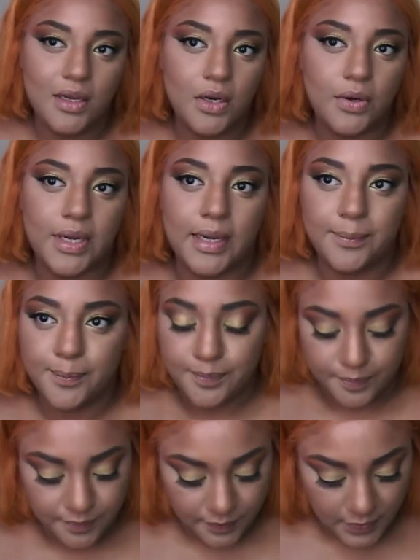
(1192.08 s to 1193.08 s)
Okay,
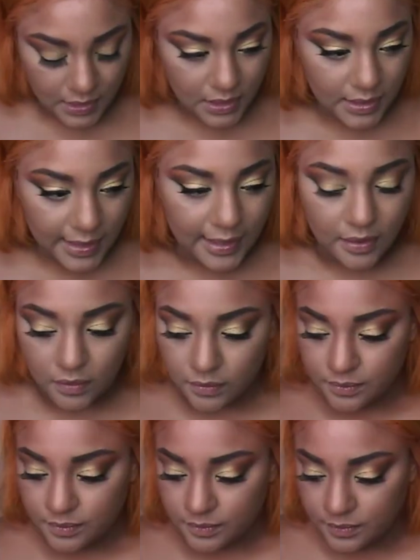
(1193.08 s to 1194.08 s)
now
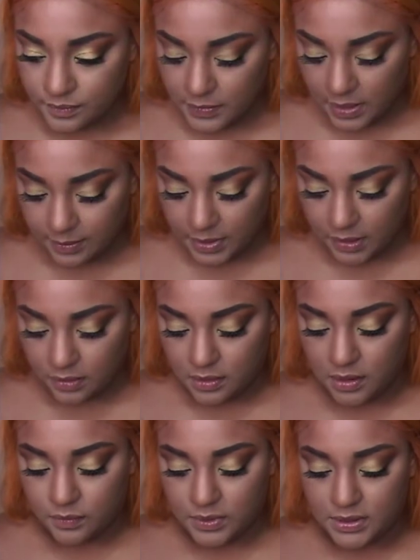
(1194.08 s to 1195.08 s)
I'm gonna go
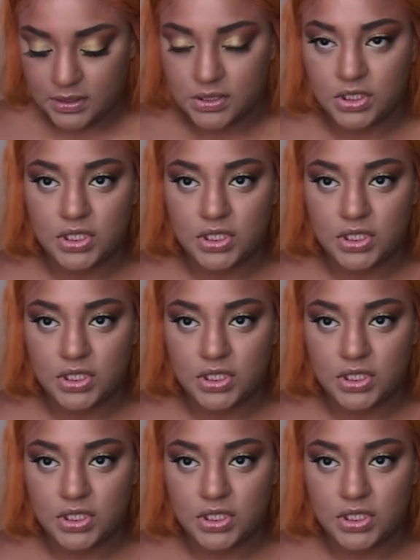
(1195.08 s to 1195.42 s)
in with this